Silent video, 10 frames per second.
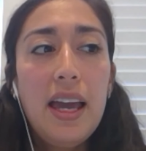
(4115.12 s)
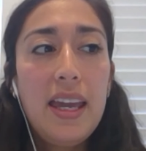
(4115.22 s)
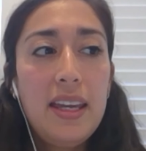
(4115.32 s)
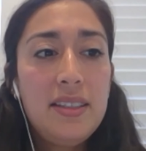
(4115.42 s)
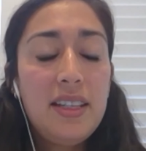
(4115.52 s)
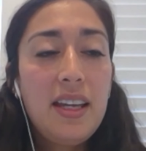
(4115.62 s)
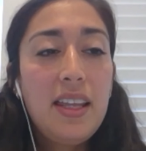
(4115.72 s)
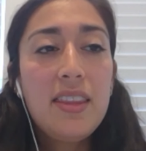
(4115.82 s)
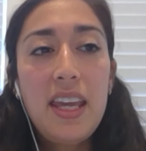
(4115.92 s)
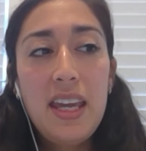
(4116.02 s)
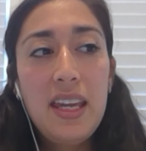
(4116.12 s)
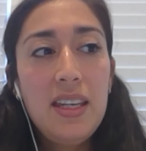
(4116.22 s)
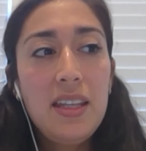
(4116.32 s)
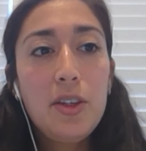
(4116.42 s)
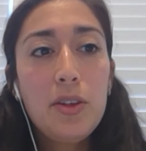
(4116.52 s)
and
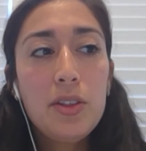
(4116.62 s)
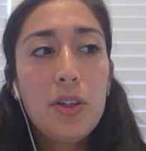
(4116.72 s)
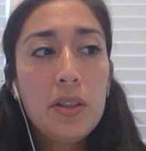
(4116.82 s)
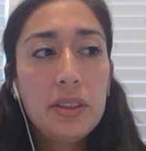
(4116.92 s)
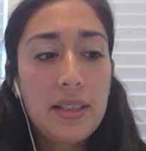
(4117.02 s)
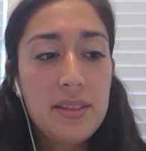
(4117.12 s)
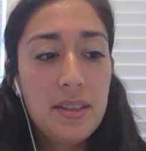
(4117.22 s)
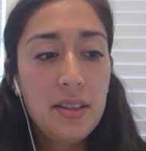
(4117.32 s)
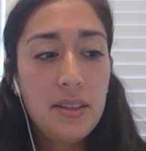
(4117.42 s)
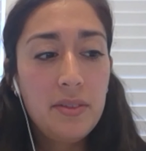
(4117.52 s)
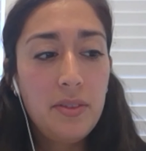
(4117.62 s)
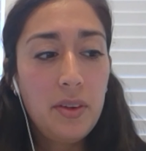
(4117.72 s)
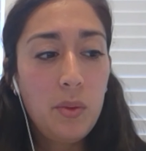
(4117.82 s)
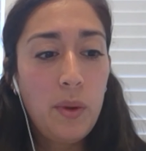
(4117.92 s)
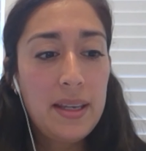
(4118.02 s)
they there there are lots of
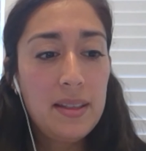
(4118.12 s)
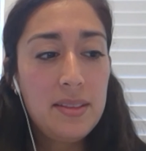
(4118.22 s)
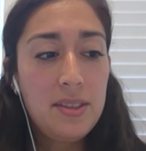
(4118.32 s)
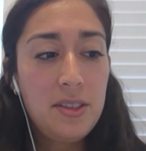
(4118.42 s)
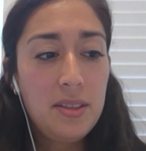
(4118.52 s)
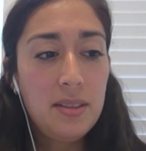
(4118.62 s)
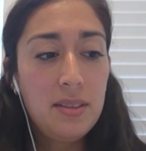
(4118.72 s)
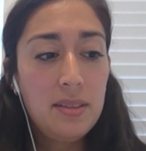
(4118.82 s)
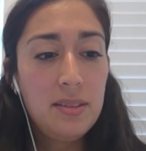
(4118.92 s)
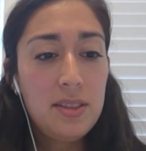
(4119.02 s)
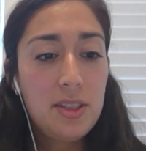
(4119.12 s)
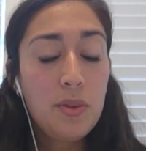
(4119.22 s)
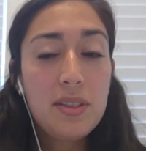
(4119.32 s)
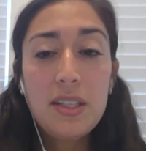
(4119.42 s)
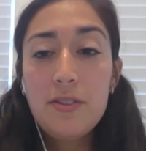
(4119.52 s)
ways to to
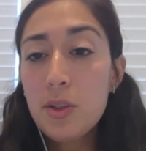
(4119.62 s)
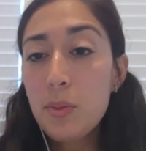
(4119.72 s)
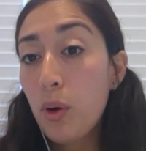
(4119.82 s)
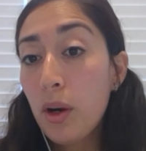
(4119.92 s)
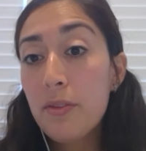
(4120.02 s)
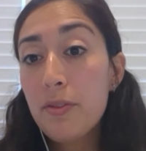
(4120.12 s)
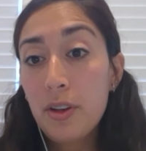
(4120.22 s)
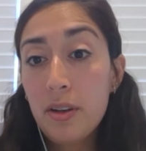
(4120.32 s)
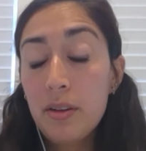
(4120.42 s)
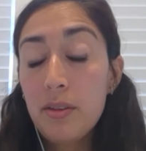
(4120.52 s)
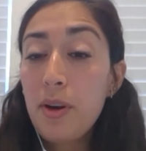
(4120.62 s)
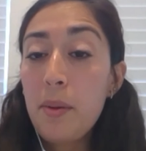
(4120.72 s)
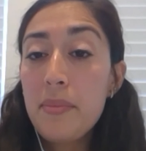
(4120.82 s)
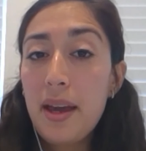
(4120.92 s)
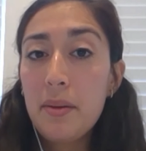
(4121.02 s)
receive support for
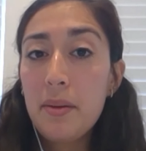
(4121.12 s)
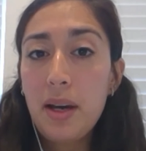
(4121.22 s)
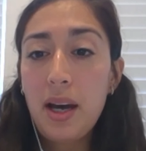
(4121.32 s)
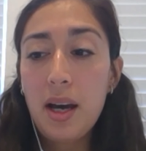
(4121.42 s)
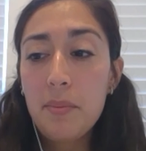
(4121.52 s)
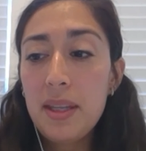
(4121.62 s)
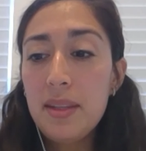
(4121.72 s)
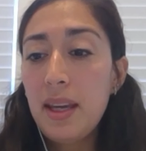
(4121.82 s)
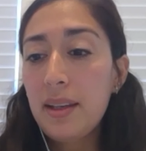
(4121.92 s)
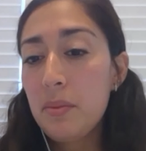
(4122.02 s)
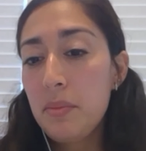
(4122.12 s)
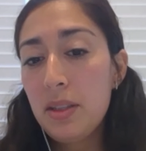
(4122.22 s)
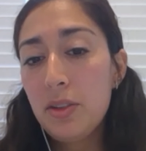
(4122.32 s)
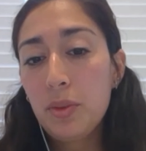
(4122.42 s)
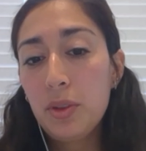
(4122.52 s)
from them um, and that can
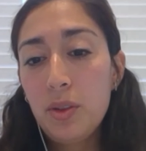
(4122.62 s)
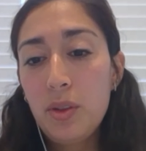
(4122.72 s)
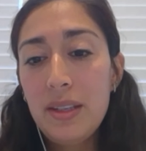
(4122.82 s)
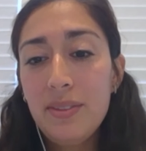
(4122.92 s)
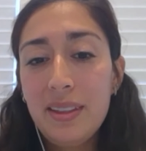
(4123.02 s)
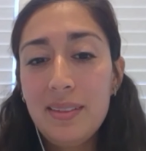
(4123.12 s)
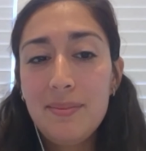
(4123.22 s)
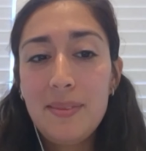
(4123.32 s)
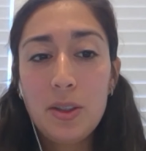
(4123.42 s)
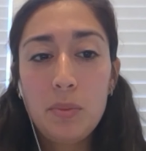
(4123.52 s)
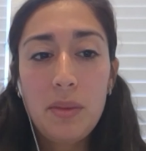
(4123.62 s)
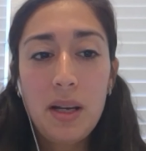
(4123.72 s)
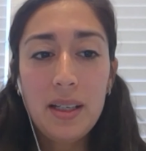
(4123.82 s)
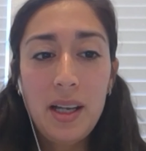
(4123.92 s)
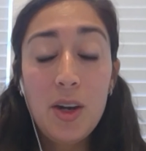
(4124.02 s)
be through even you know
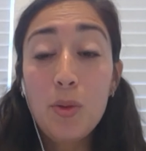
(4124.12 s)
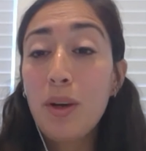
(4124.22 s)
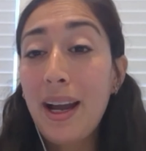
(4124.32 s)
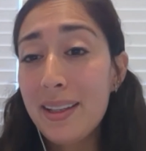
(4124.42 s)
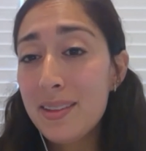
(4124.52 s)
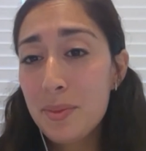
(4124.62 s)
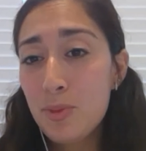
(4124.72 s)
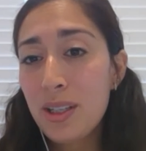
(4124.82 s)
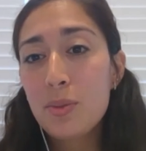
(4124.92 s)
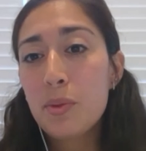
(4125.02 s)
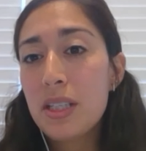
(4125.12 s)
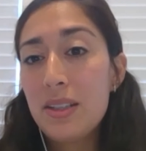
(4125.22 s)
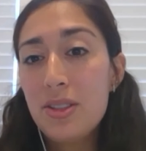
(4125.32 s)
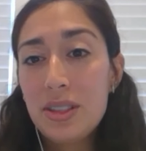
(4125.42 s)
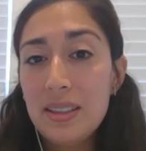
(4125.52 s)
a, a ride some
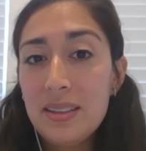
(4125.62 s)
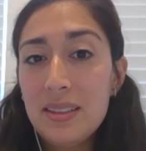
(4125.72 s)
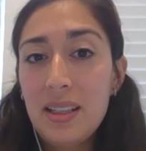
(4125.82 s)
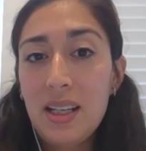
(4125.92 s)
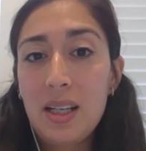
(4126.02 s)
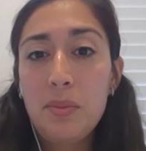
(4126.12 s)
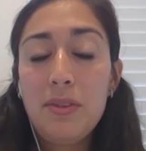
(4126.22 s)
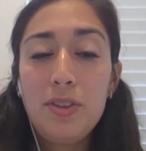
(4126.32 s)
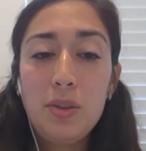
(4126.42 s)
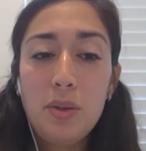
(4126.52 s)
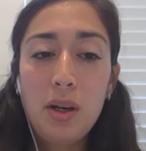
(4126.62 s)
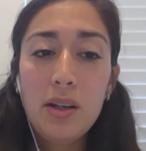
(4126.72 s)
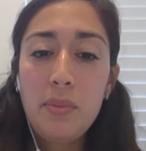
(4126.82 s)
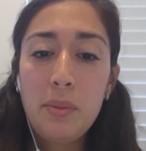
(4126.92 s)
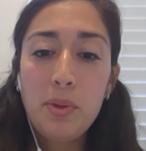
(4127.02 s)
transportation um, if you
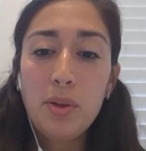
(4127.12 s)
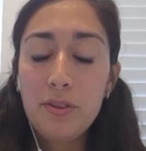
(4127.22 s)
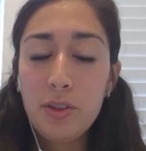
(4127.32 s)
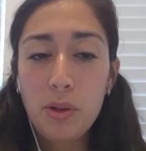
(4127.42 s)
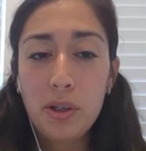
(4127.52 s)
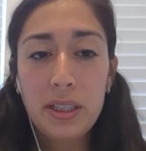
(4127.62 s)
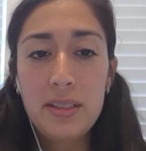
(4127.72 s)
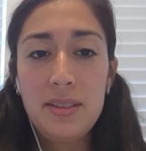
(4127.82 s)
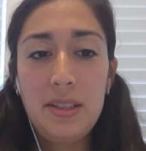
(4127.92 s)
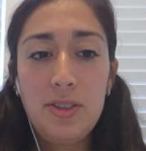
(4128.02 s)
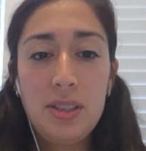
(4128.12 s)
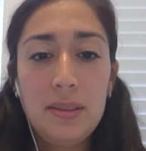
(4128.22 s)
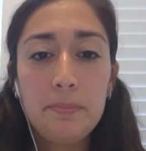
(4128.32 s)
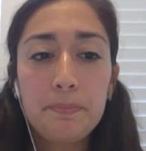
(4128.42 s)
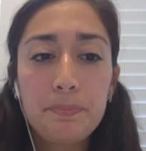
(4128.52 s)
are a member of the
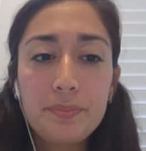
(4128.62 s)
organization